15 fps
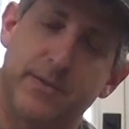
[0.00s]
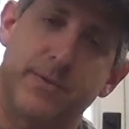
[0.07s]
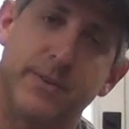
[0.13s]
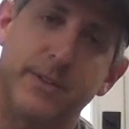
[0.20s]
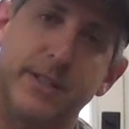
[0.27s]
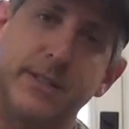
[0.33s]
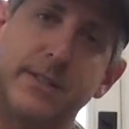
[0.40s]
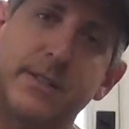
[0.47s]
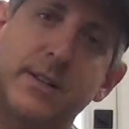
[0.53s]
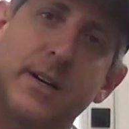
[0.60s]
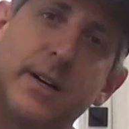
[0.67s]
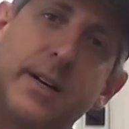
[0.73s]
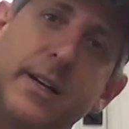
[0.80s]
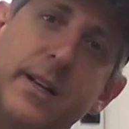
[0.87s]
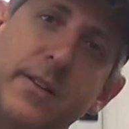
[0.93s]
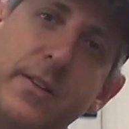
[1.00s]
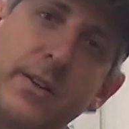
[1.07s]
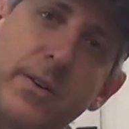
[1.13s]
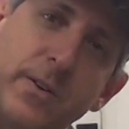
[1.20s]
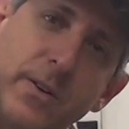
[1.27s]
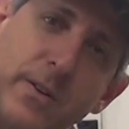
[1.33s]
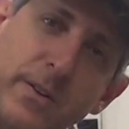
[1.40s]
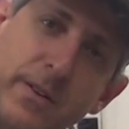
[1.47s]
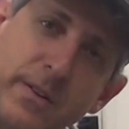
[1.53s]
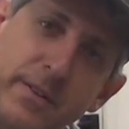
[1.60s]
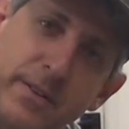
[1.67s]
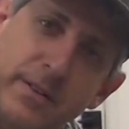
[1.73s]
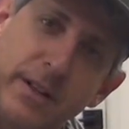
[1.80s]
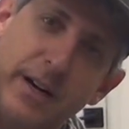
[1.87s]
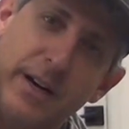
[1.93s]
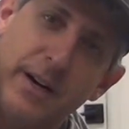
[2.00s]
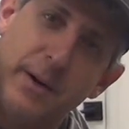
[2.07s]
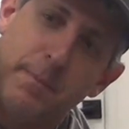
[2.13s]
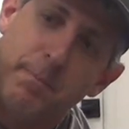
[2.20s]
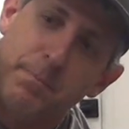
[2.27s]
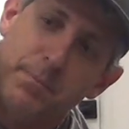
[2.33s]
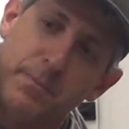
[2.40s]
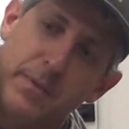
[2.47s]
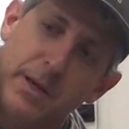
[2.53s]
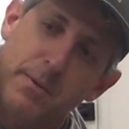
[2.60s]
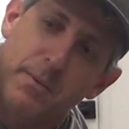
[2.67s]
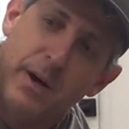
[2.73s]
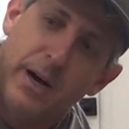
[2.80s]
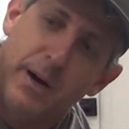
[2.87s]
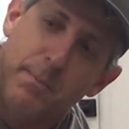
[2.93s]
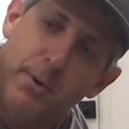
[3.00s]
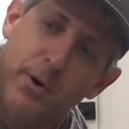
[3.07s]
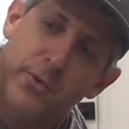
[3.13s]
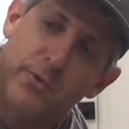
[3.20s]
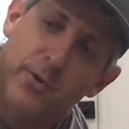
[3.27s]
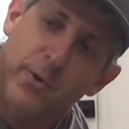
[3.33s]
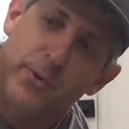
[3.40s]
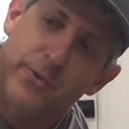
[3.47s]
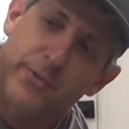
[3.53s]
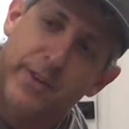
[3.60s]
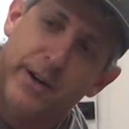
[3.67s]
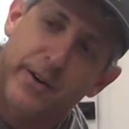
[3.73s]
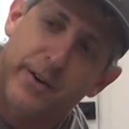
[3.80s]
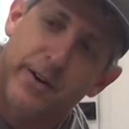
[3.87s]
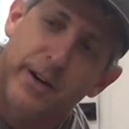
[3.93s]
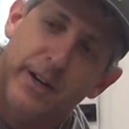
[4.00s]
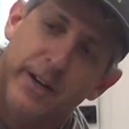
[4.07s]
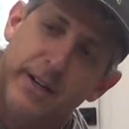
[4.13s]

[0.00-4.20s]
for these tiny little post holes that are